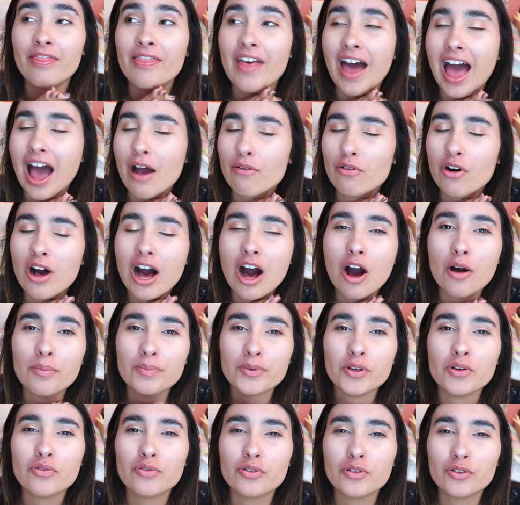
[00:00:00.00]
That will
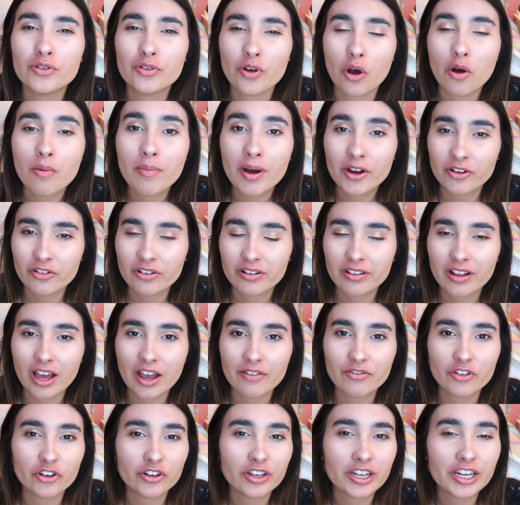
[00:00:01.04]
help you so much in
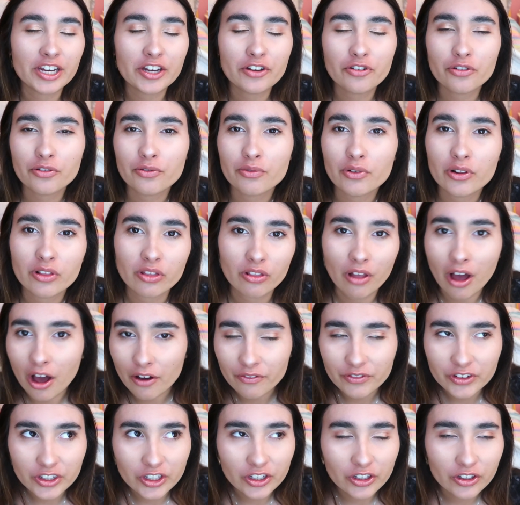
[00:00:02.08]
life. Your teachers will
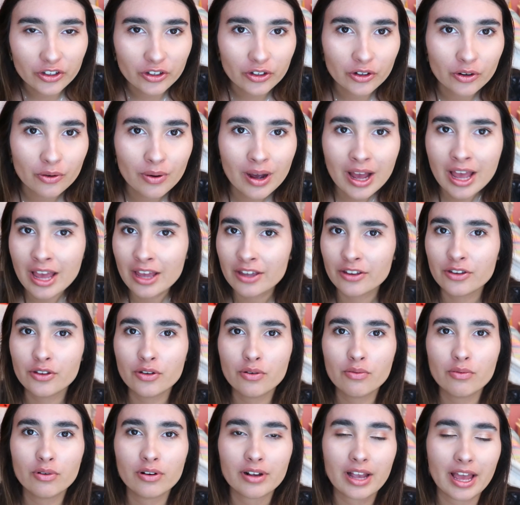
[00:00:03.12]
love you.
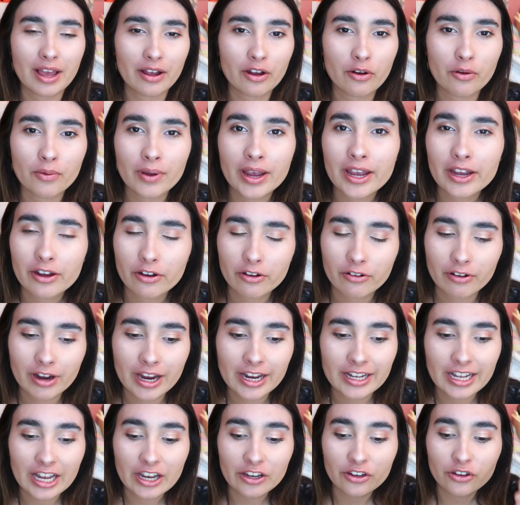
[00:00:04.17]
You will get great
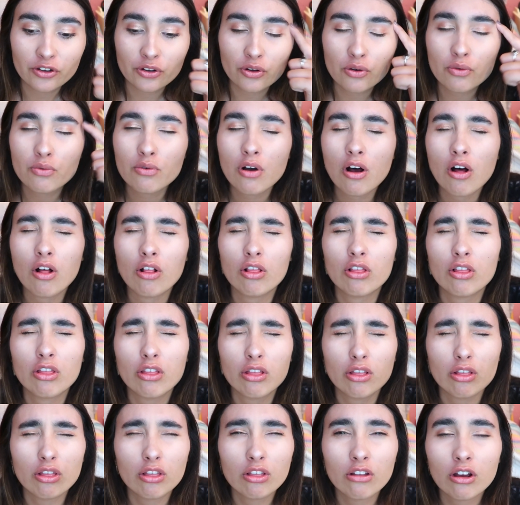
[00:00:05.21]
grades and you
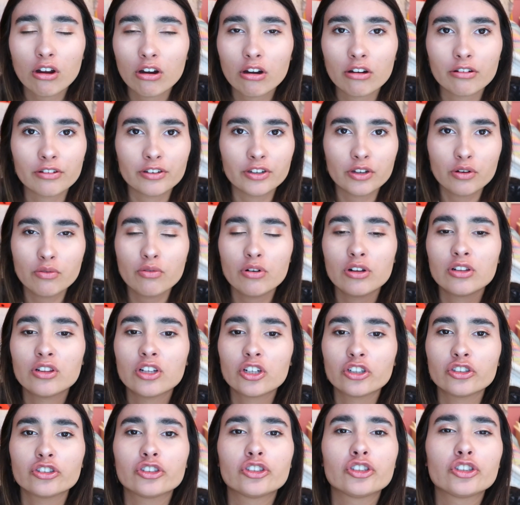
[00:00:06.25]
will learn. You will
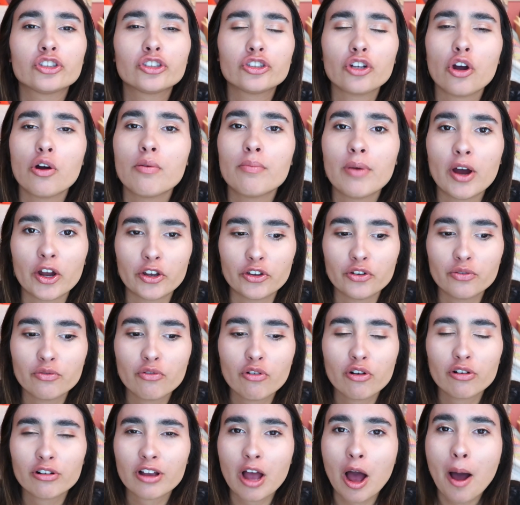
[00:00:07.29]
learn so much. You
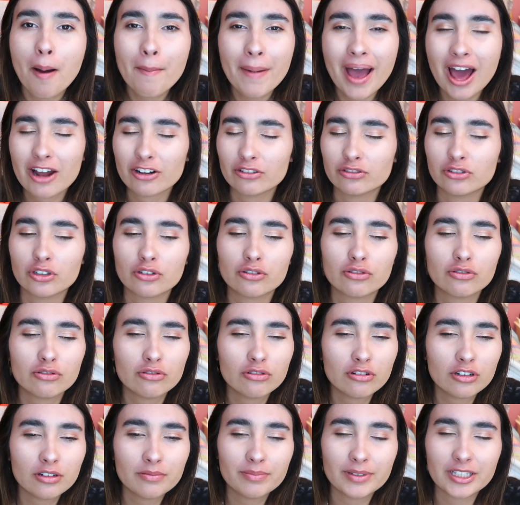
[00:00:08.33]
will come out of
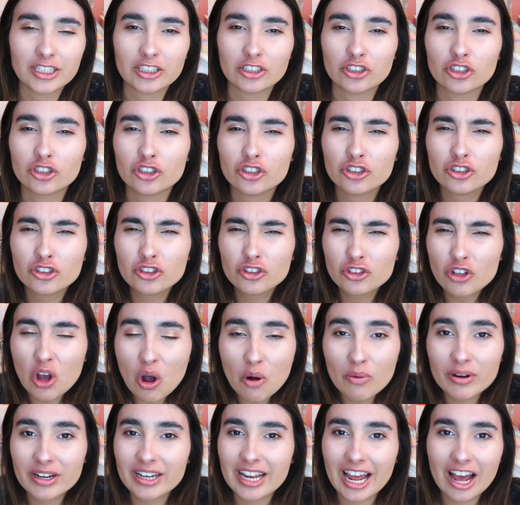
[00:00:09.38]
school being
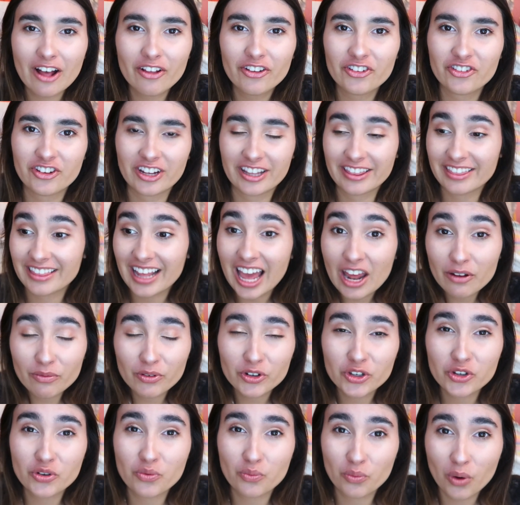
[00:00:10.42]
so intelligent. That's
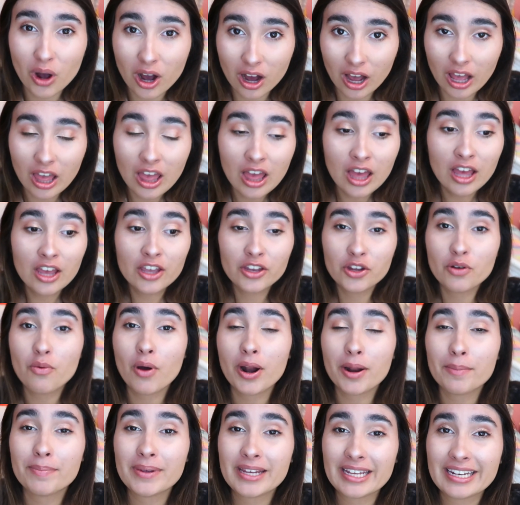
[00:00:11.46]
what you want. You
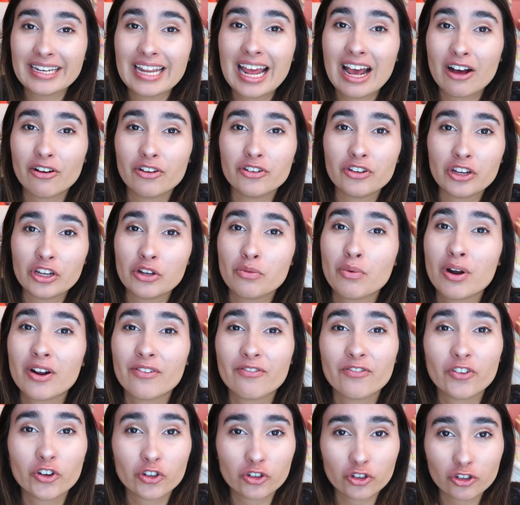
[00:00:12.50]
want to be intelligent. You
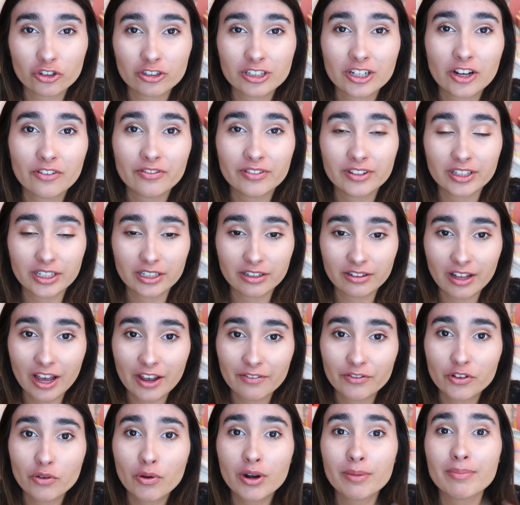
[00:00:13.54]
want to further yourself in this
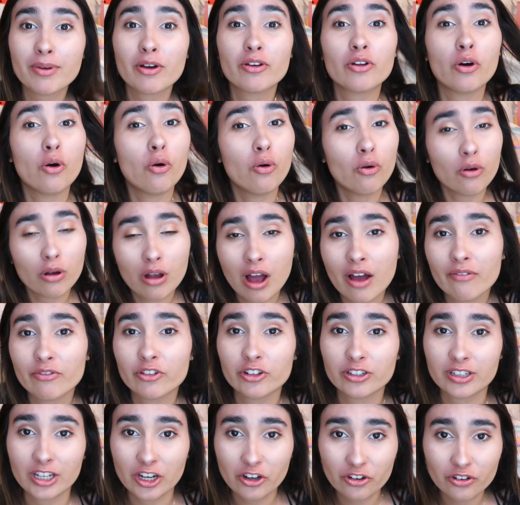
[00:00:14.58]
life. You want to be able to hold
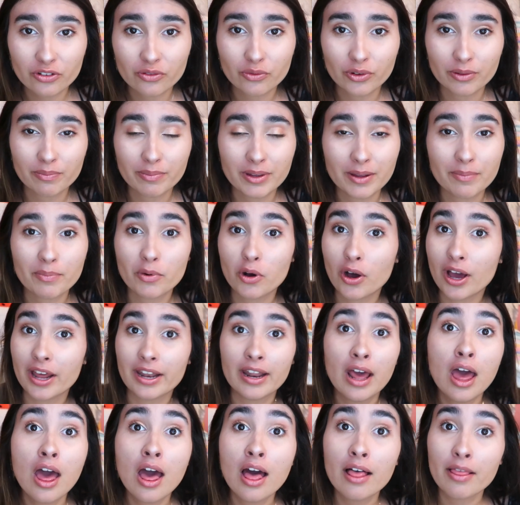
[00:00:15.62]
conversations with people.
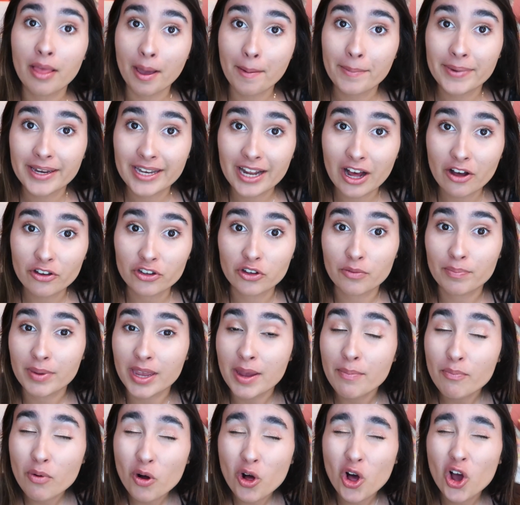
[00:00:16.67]
And let me tell you,
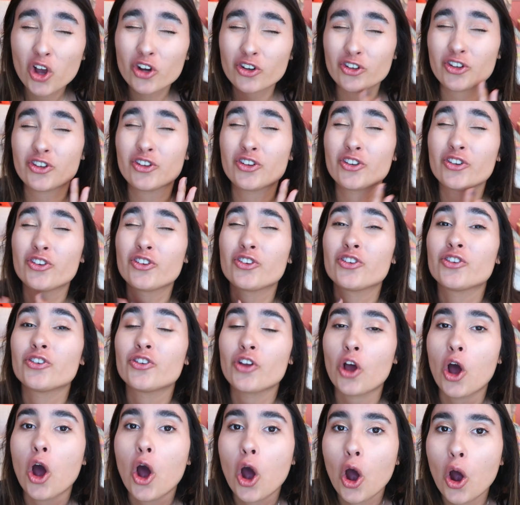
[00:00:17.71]
people are
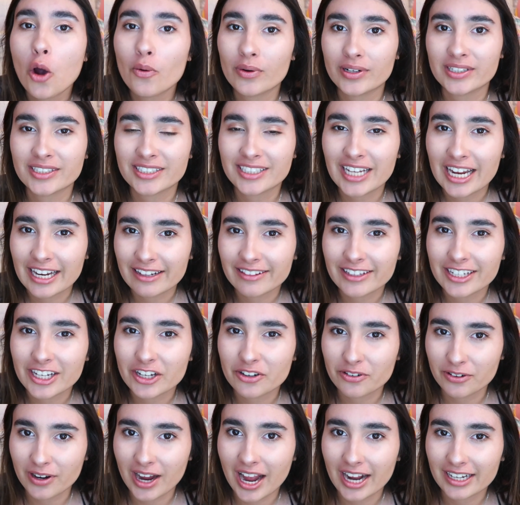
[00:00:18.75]
so insanely
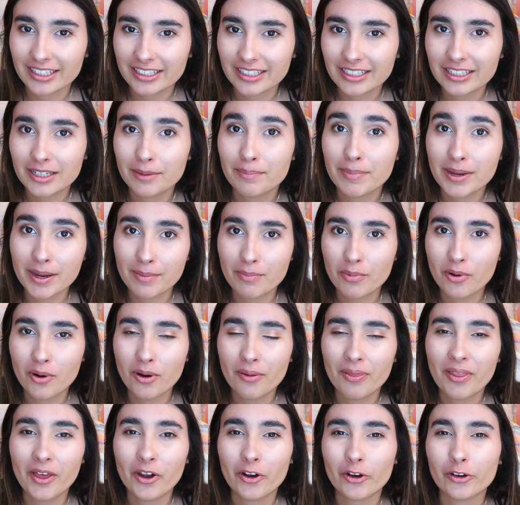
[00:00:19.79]
attracted to
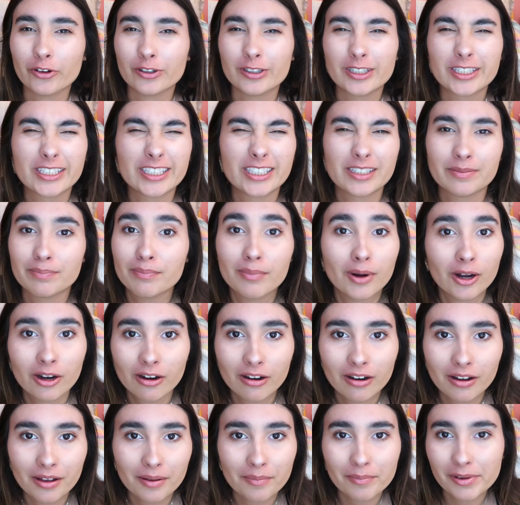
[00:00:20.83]
people that are
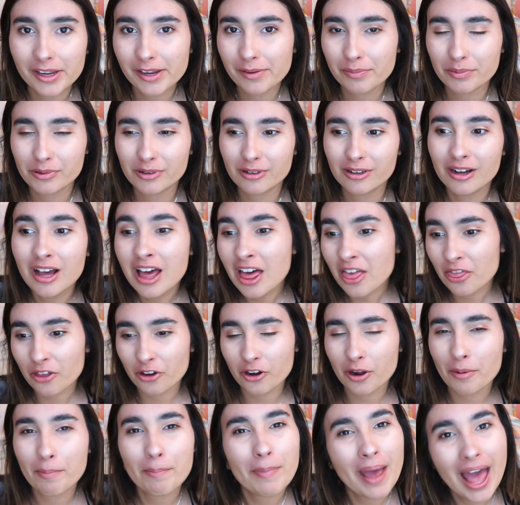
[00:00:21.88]
smart and people
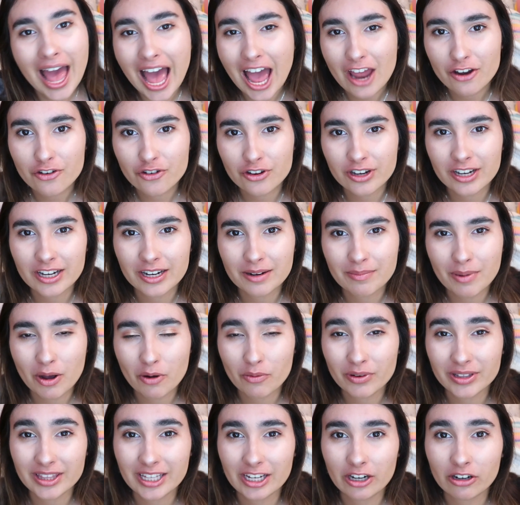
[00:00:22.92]
that are passionate
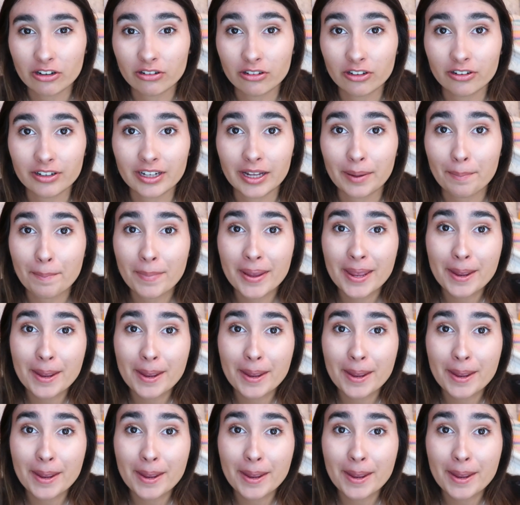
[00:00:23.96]
about what they are learning.